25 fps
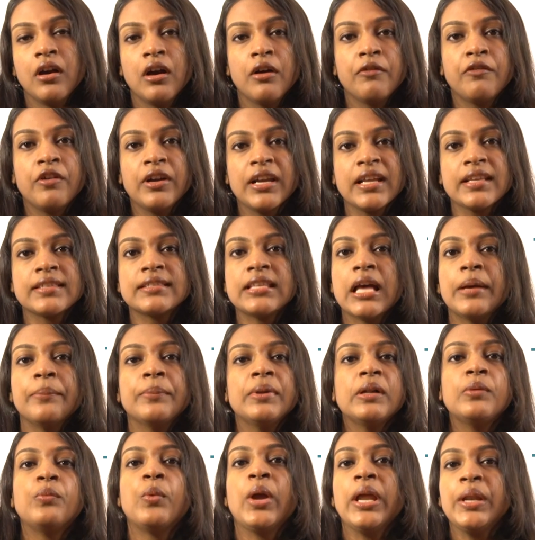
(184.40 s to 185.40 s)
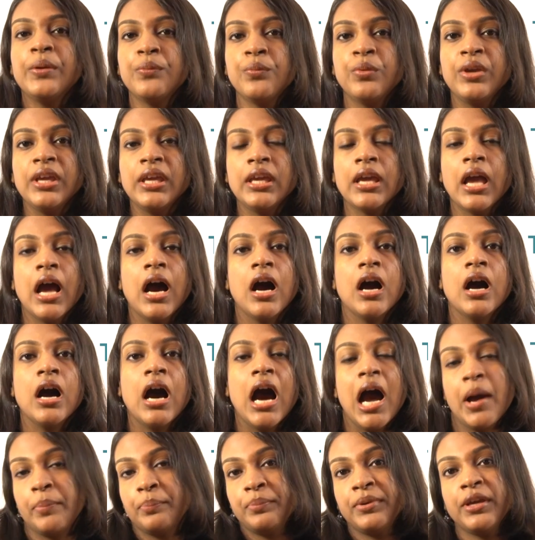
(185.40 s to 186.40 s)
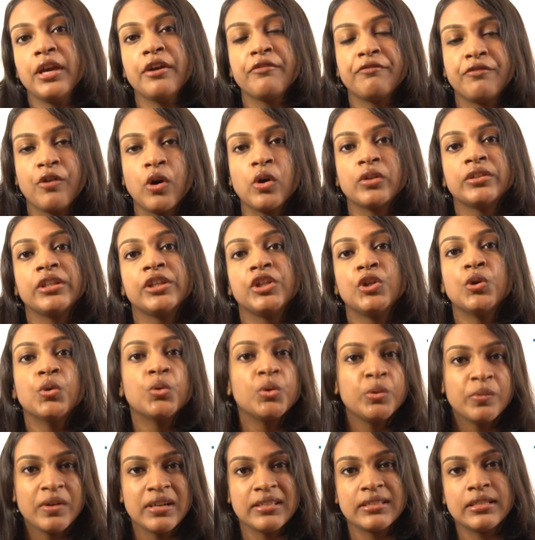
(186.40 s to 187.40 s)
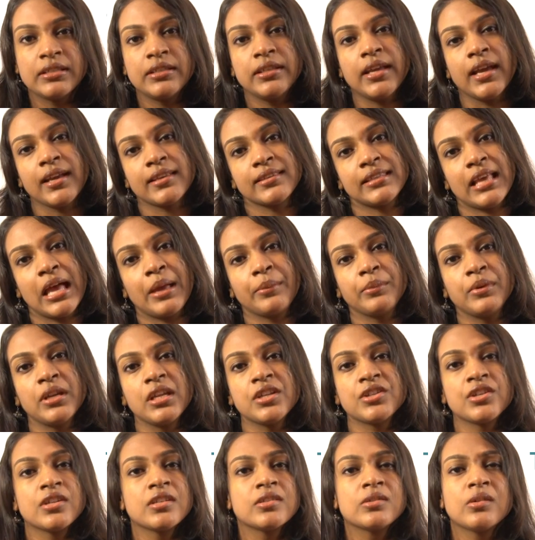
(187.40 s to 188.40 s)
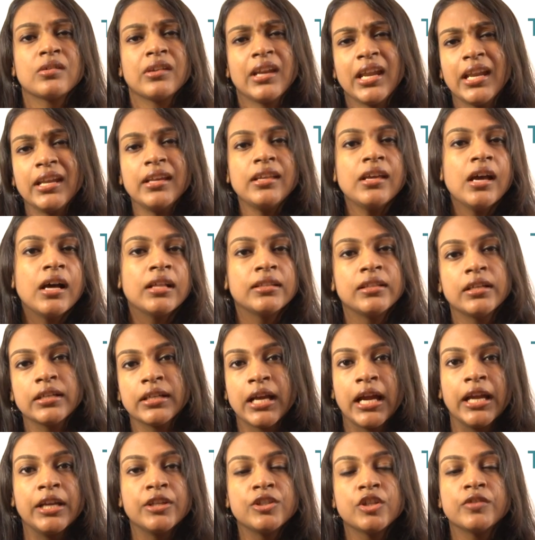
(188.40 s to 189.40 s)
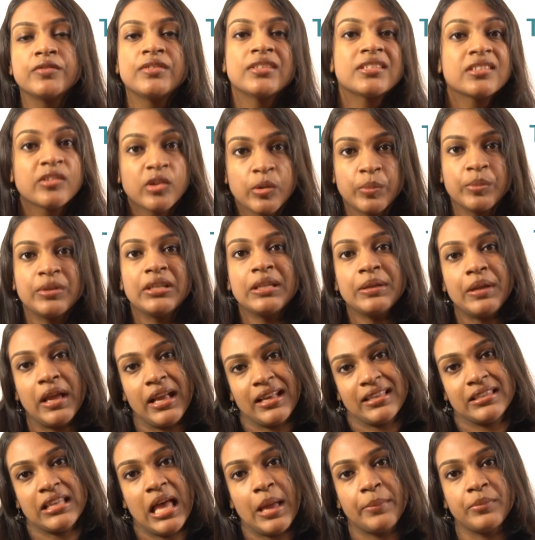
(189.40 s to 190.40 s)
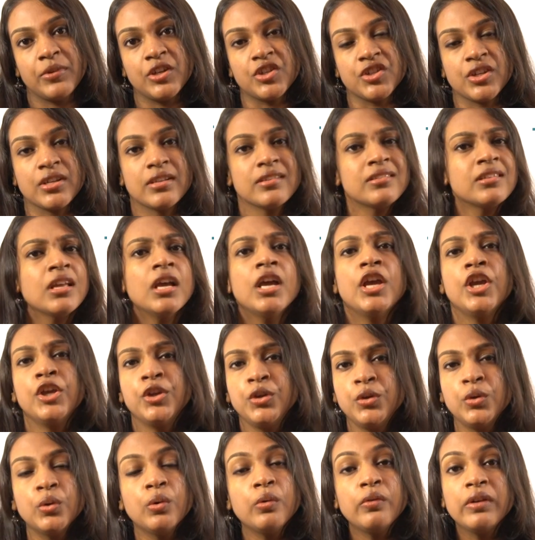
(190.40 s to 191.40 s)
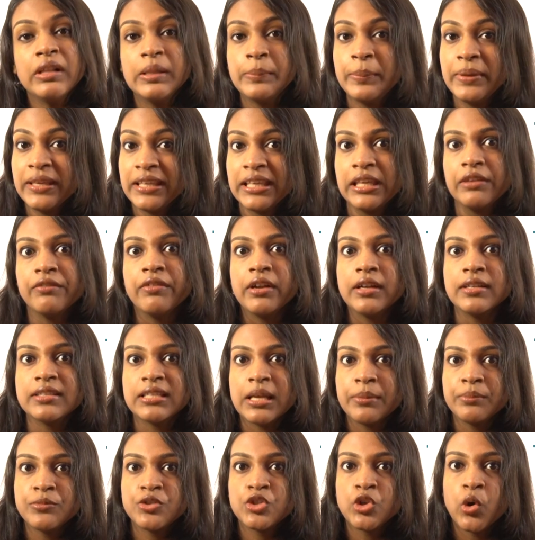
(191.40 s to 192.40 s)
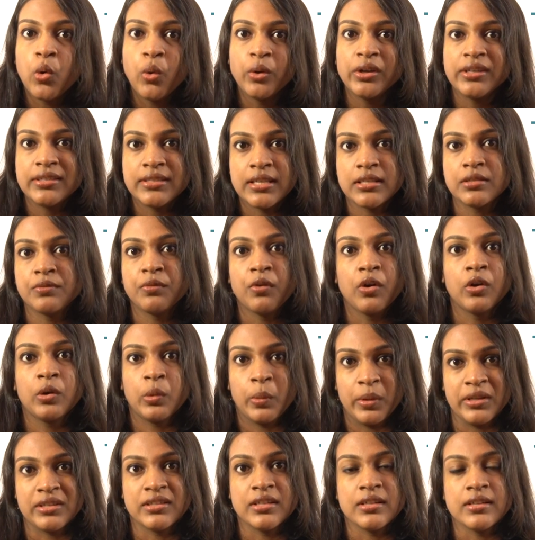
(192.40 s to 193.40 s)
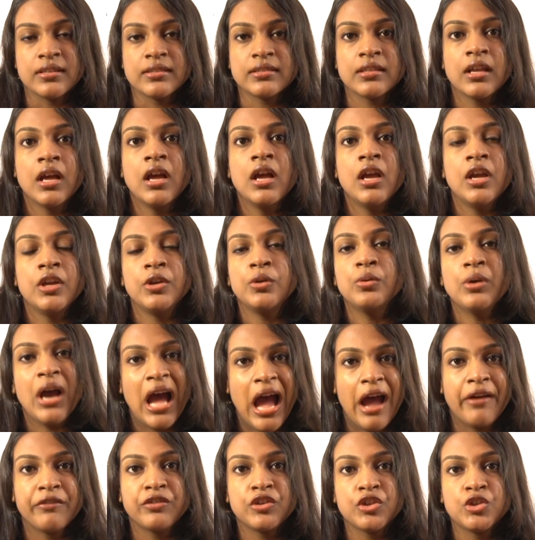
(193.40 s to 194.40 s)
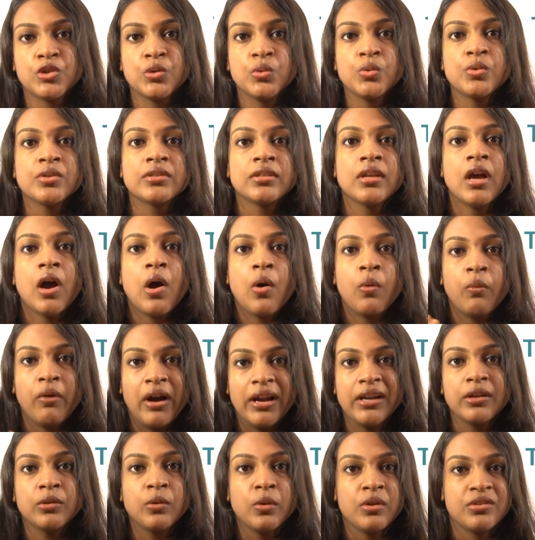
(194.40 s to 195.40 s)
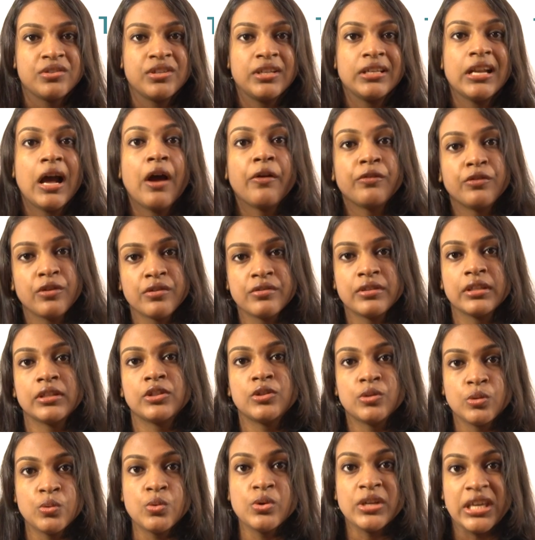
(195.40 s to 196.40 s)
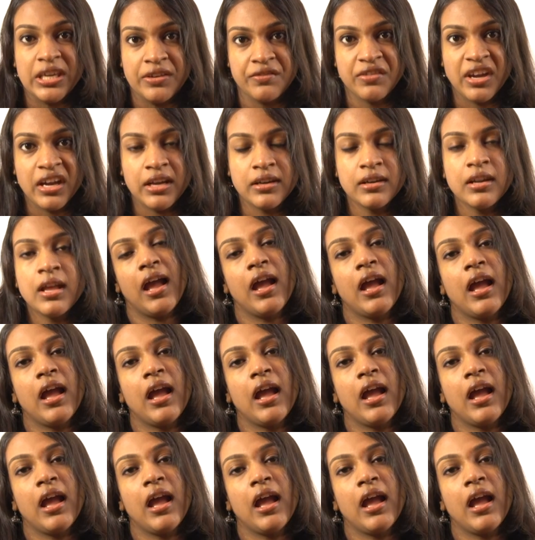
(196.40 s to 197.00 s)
For example, when we appear for the university examinations or any other kind of descriptive examinations, you will be given some choices for questions. You have to choose one question out of the two given.